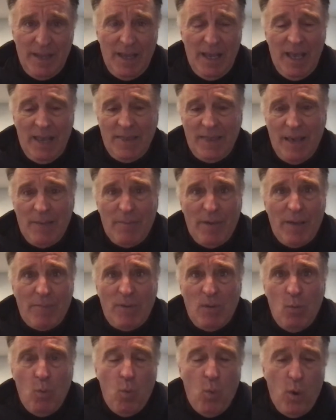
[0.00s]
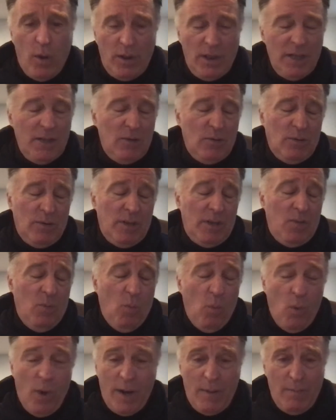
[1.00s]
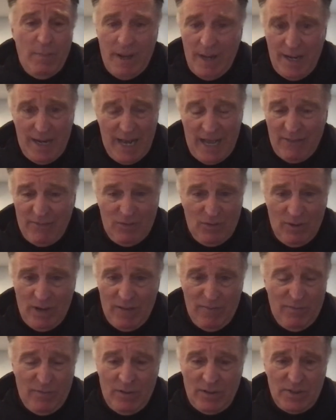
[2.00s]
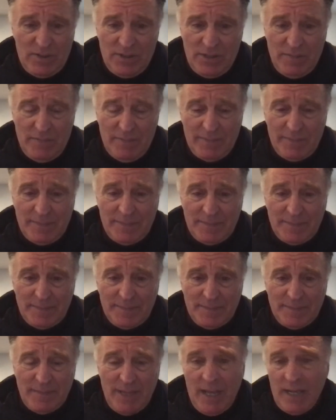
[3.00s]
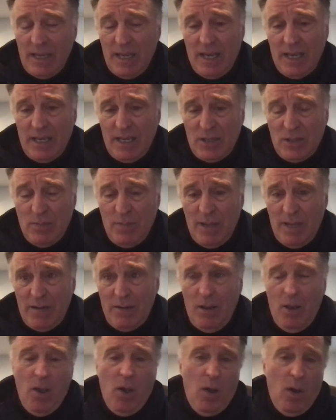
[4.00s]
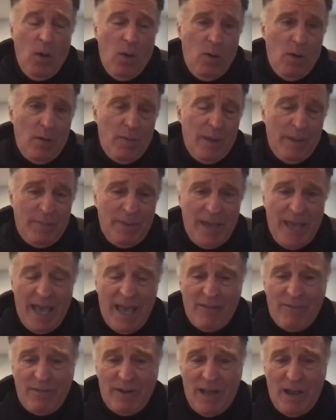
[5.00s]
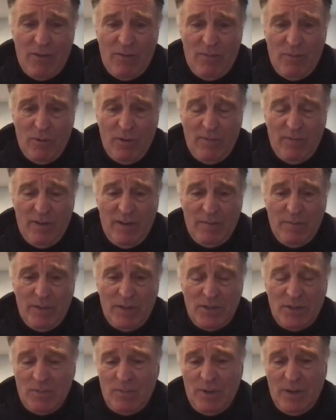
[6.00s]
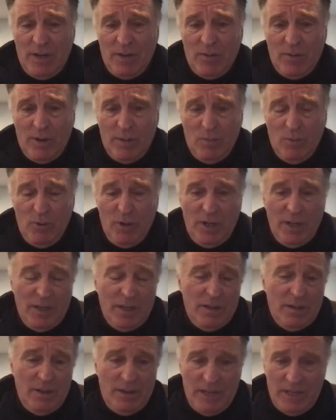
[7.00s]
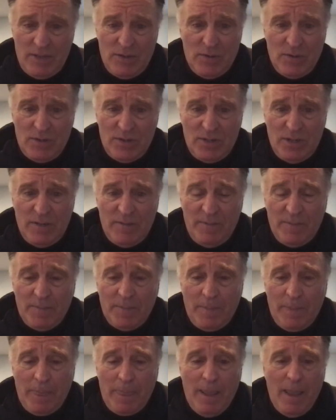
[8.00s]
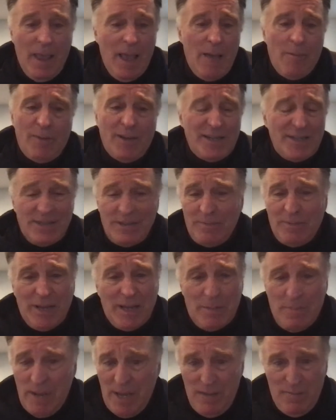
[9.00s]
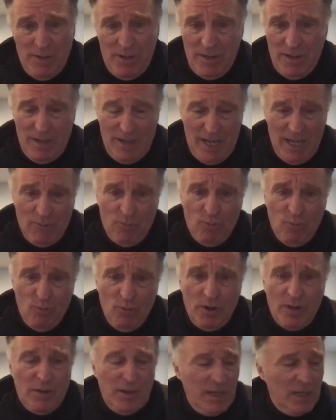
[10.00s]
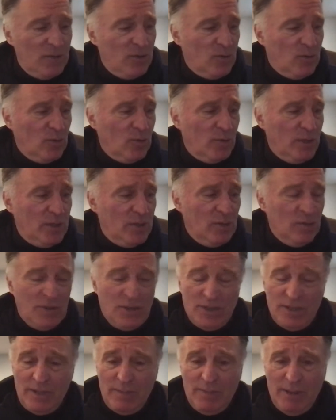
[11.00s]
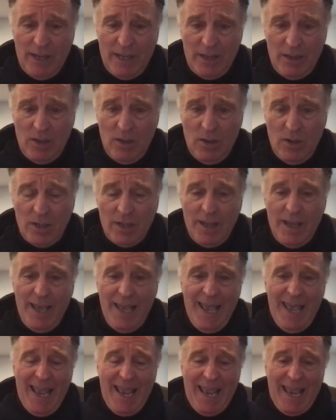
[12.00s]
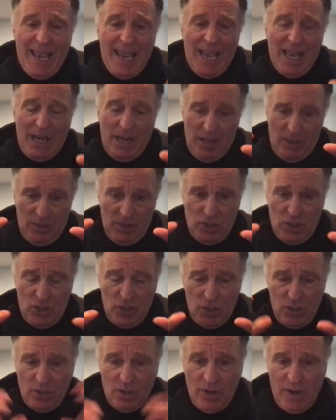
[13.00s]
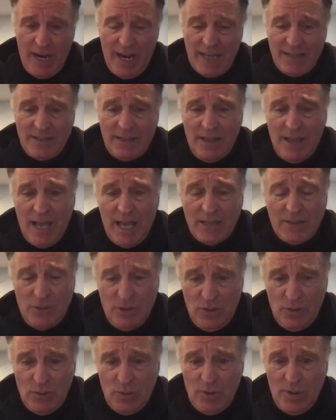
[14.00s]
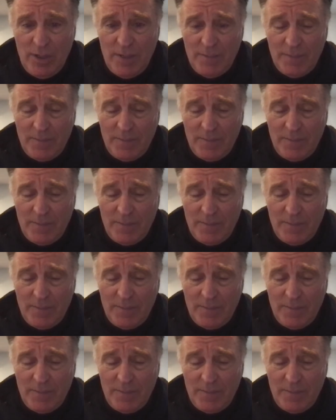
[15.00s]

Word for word: That might be one, literally one minute after I fall asleep, I, I get to bed, or it might be a half an hour, 45 minutes, depending on what I'm reading and all that sort of stuff. But I sleep like a baby. I really and truly do sleep like a log, and the sugar has a lot to do with it.